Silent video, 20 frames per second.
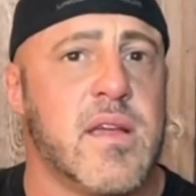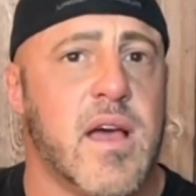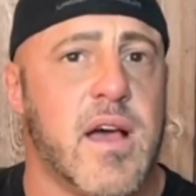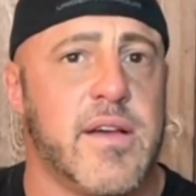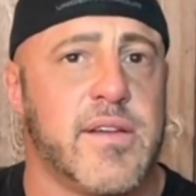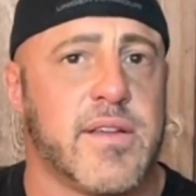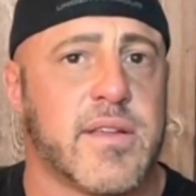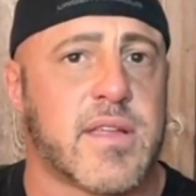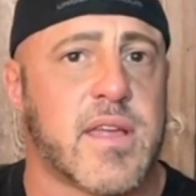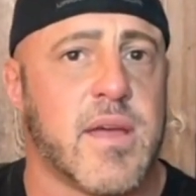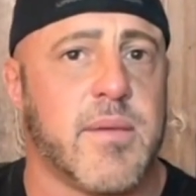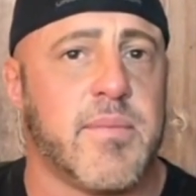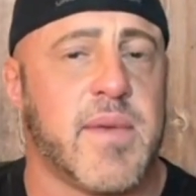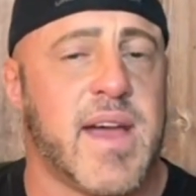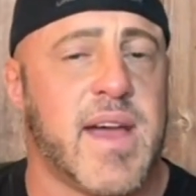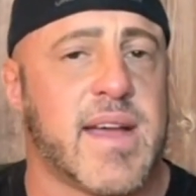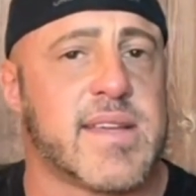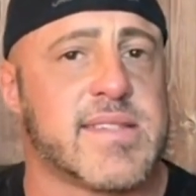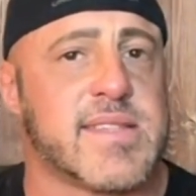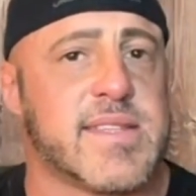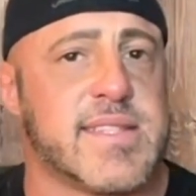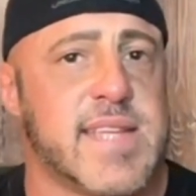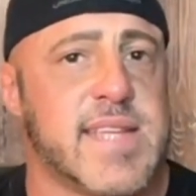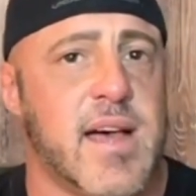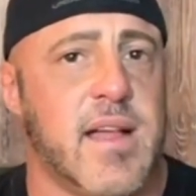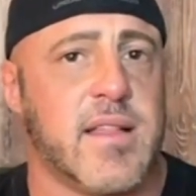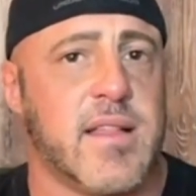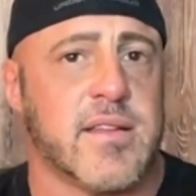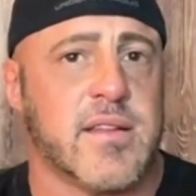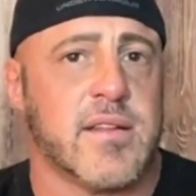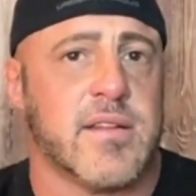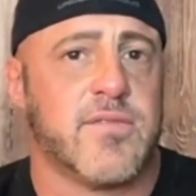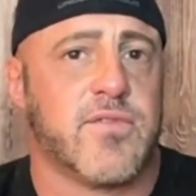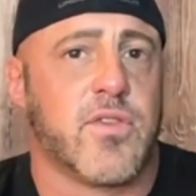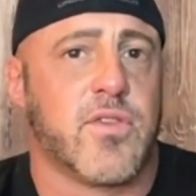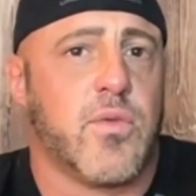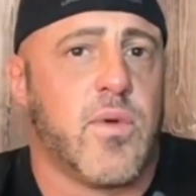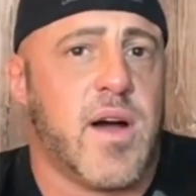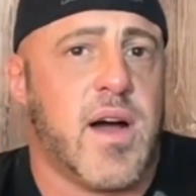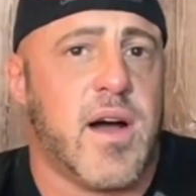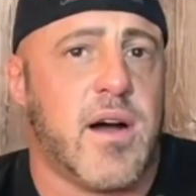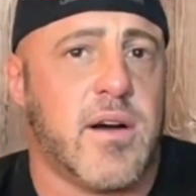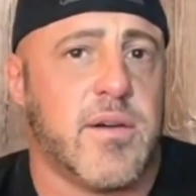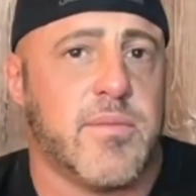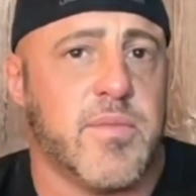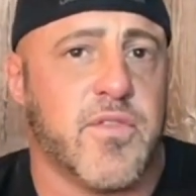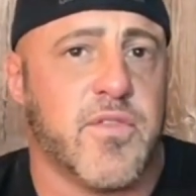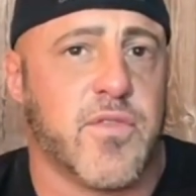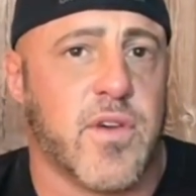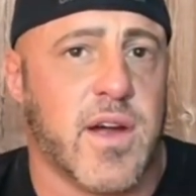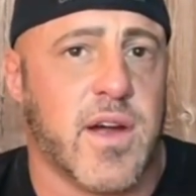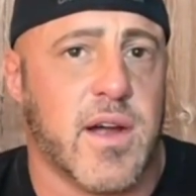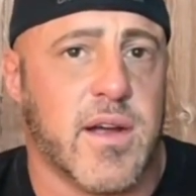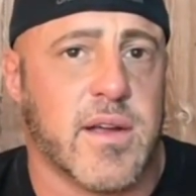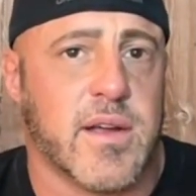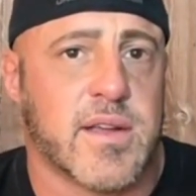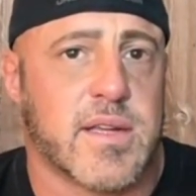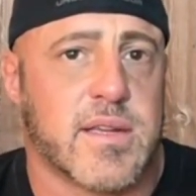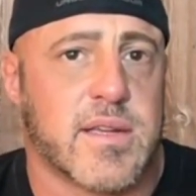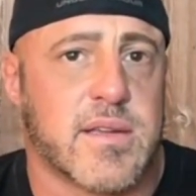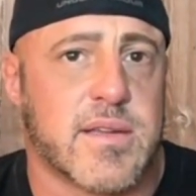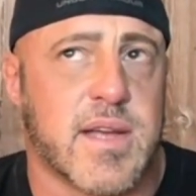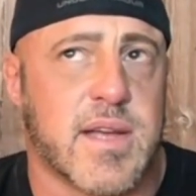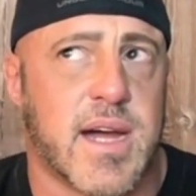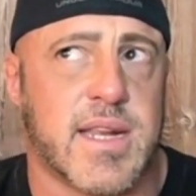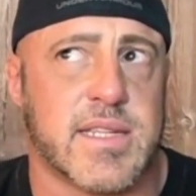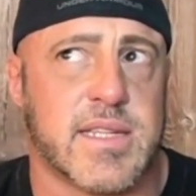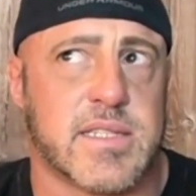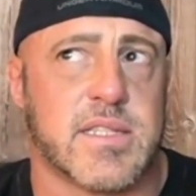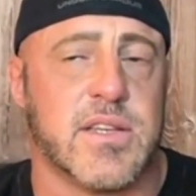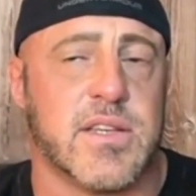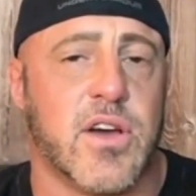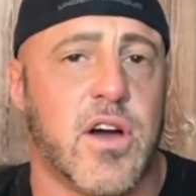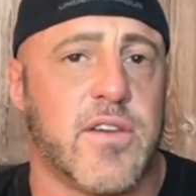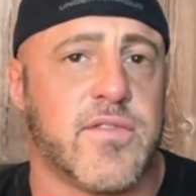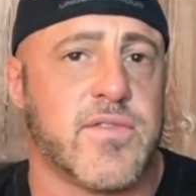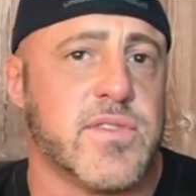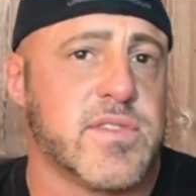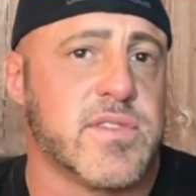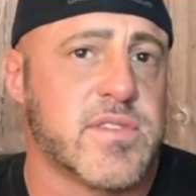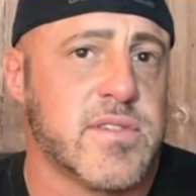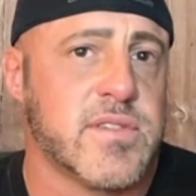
I came back as a talent for a while before I got into the office.